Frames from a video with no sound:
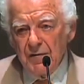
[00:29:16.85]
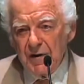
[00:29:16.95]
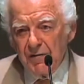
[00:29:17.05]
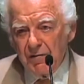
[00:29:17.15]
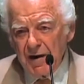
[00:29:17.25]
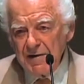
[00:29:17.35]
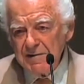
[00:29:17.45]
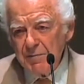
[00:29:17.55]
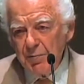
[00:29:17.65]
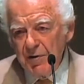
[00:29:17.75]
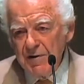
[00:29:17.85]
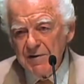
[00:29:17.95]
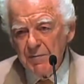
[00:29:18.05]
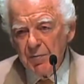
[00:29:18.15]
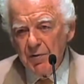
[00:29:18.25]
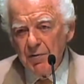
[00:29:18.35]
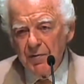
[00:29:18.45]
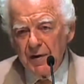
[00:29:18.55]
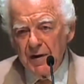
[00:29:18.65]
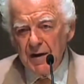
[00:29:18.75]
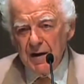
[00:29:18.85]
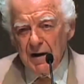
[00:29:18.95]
the Christ principle, the